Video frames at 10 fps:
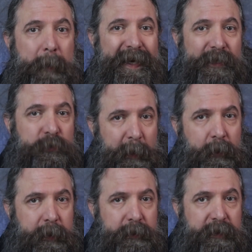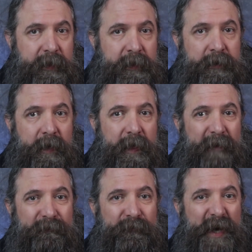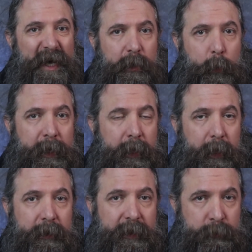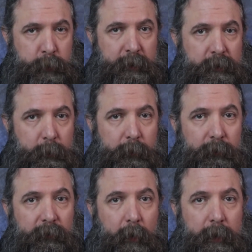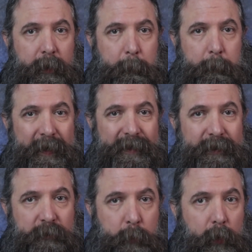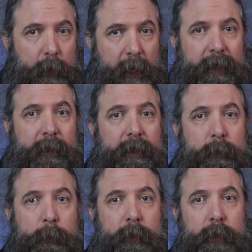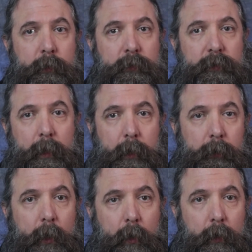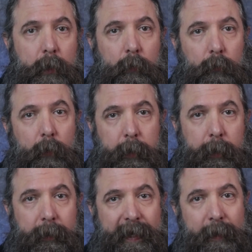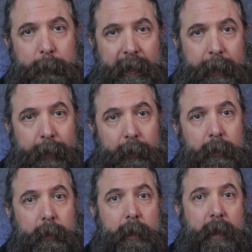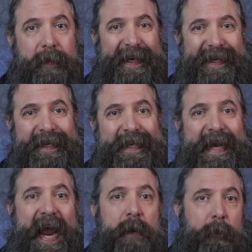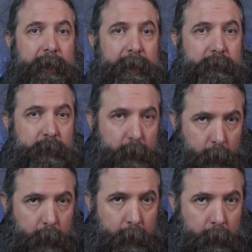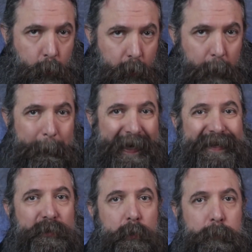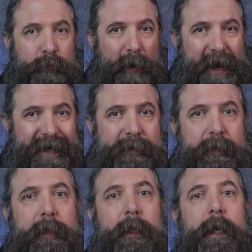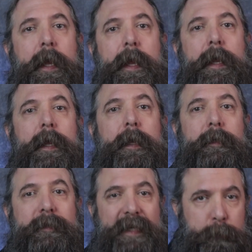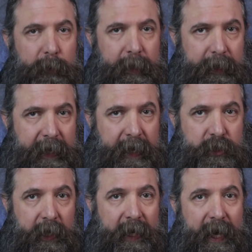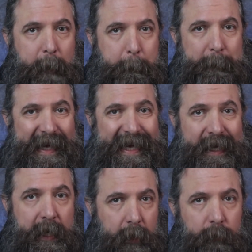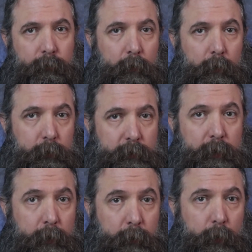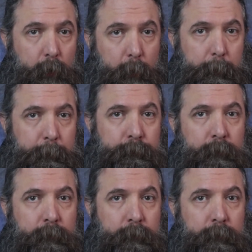My experience is that following these principles means it's more likely to produce a long-running campaign that in the aggregate will be surprising, deeply engaging, and meaningful to the group.